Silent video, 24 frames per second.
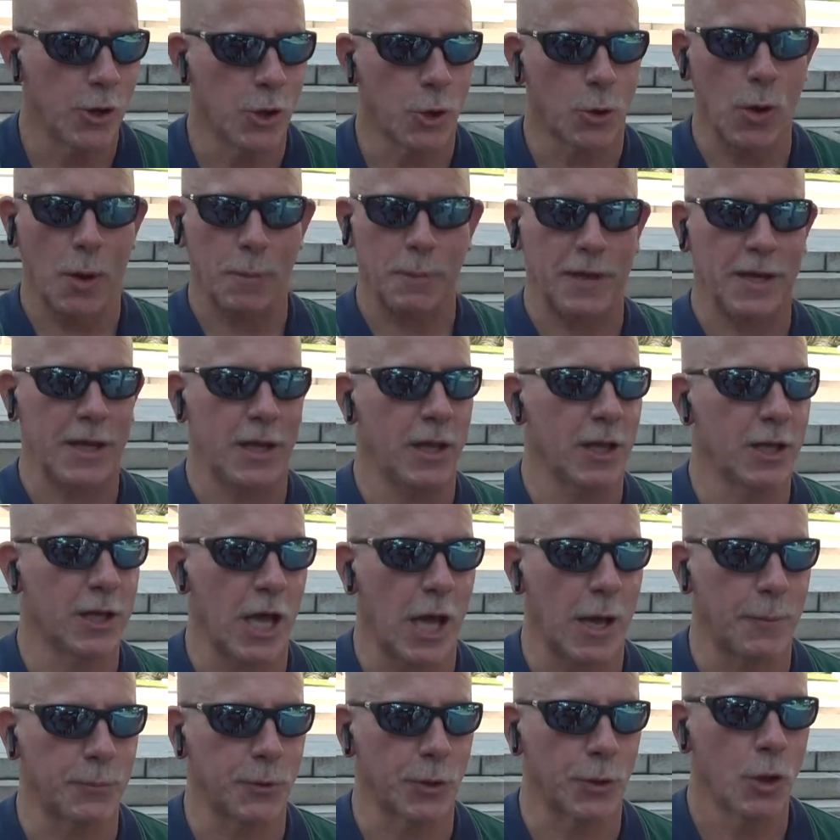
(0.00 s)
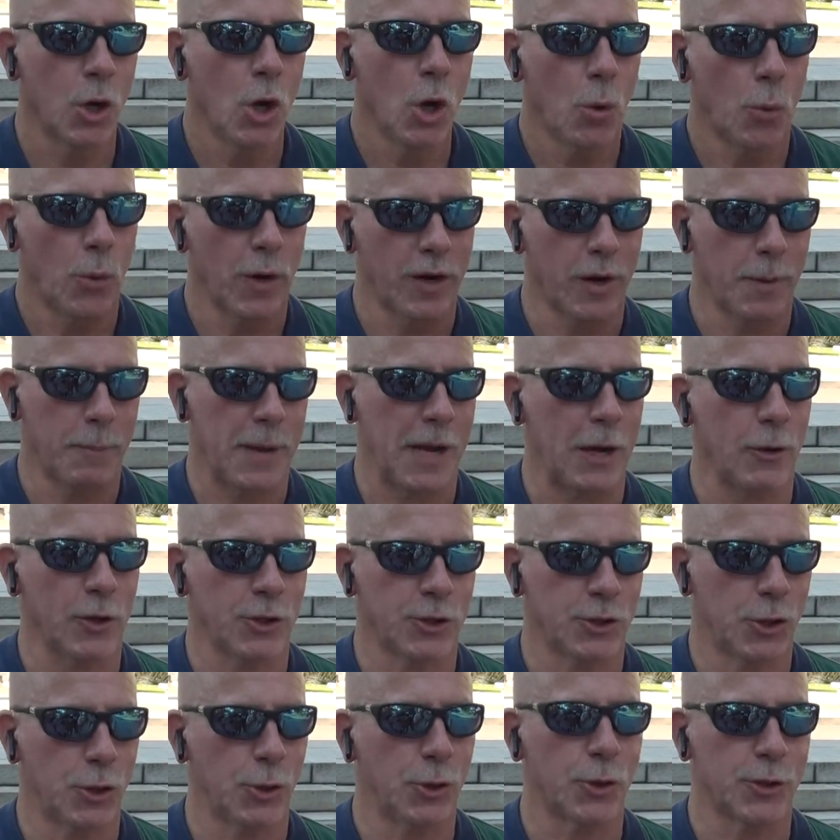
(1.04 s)
or you go up in a helicopter, wear a
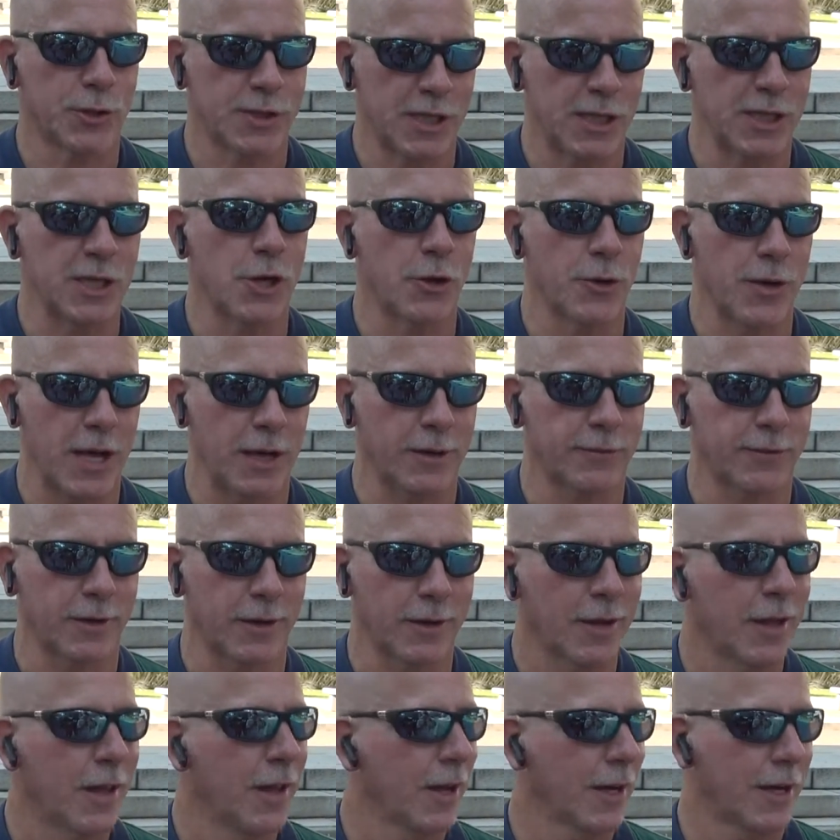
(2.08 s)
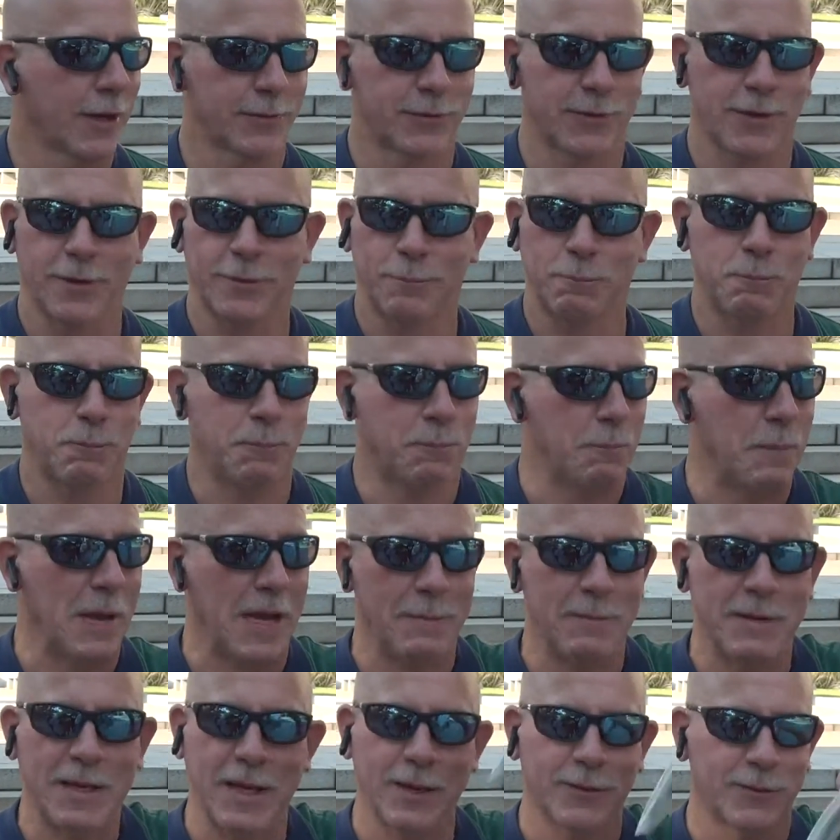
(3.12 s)
parachute or sit near an exit because the
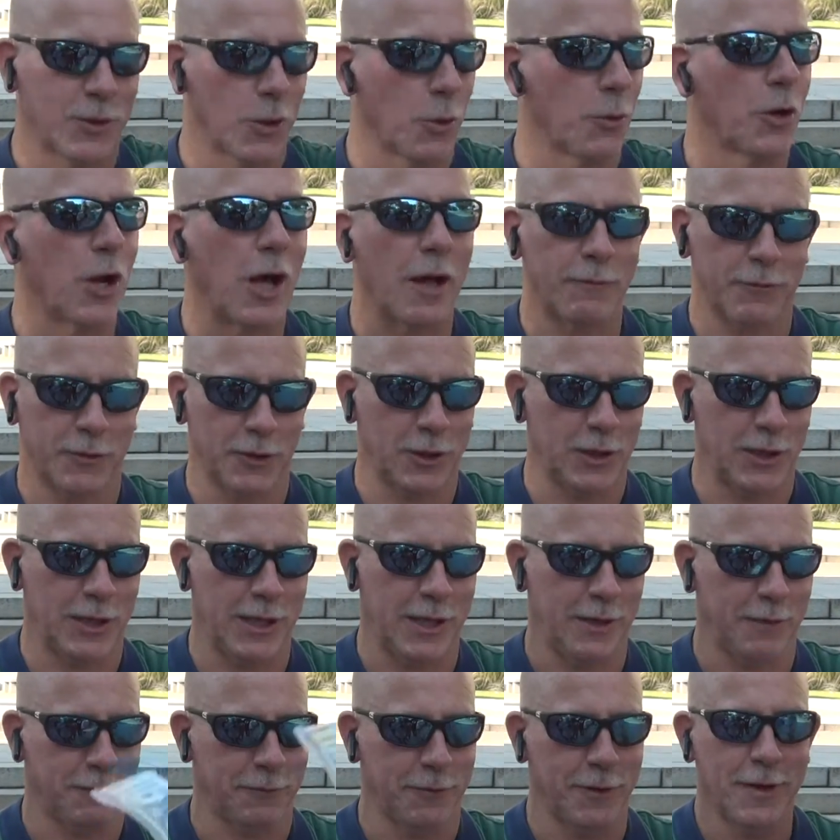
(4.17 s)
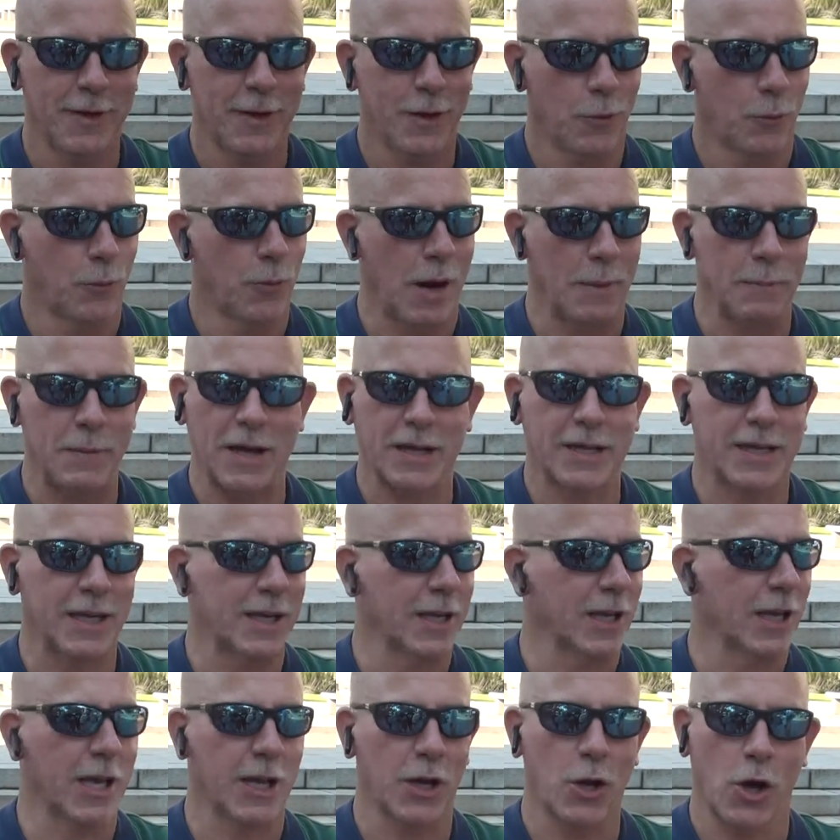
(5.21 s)
baby, it's going off the cliff. Well, I'm not
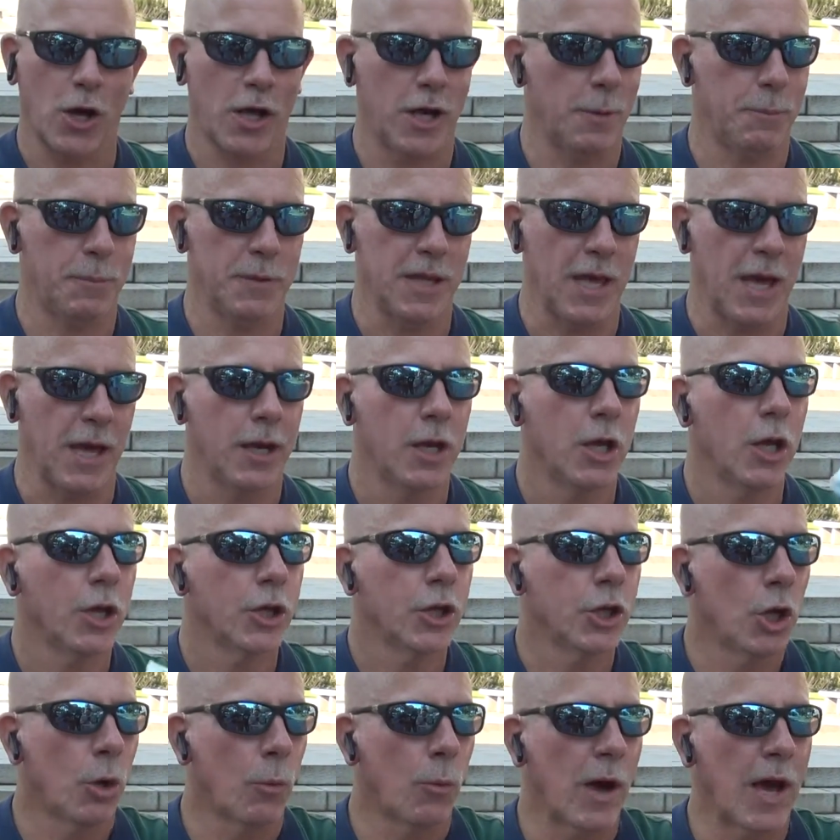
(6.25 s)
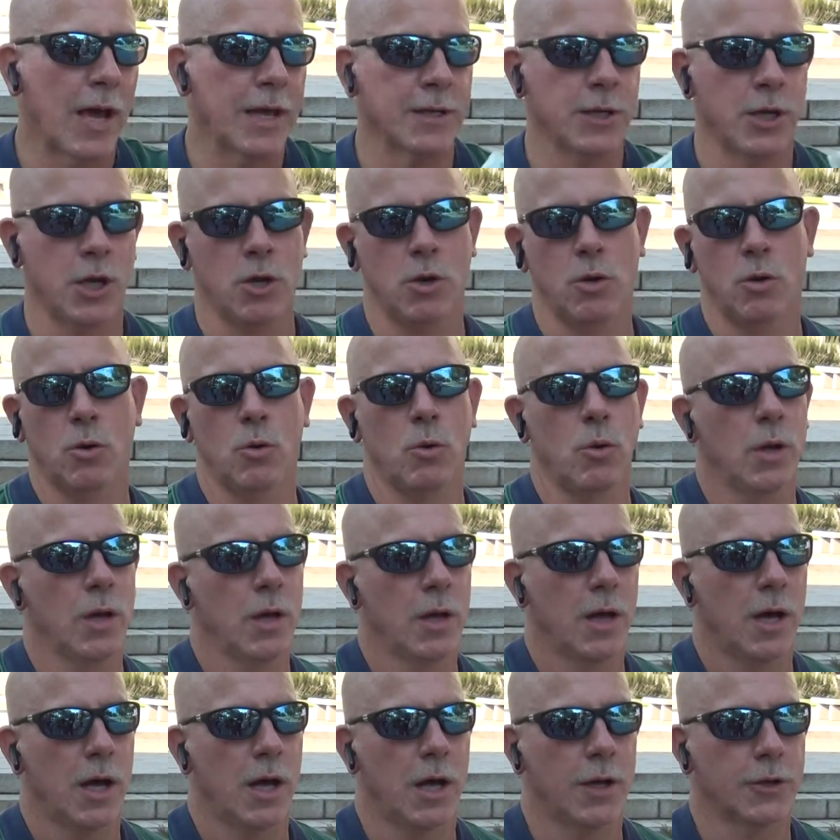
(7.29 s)
going to get caught up in that. You know why
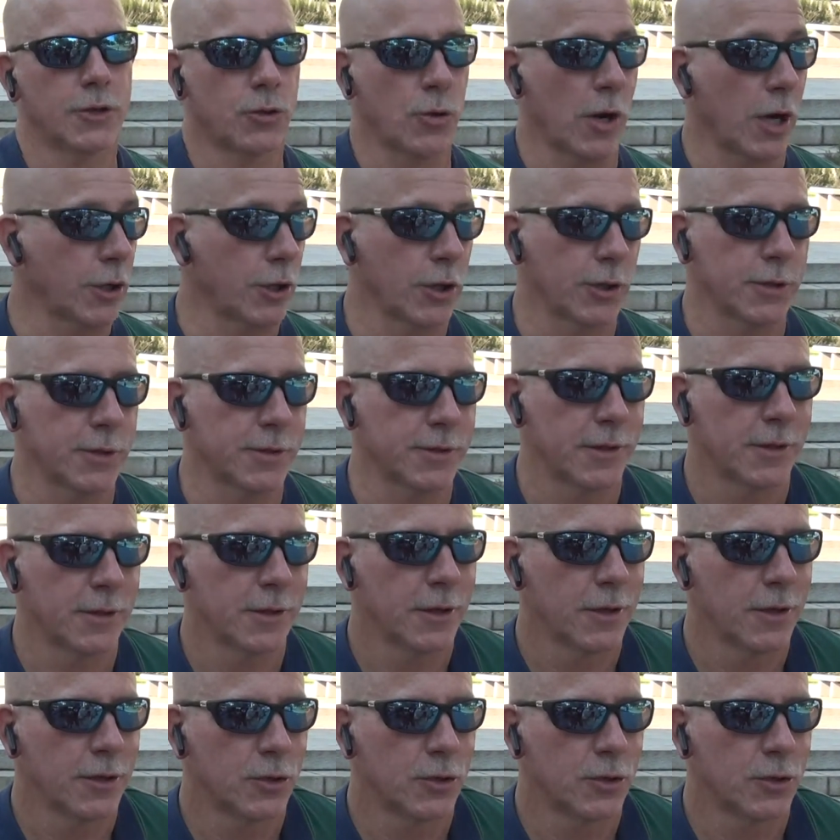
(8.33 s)
no truckers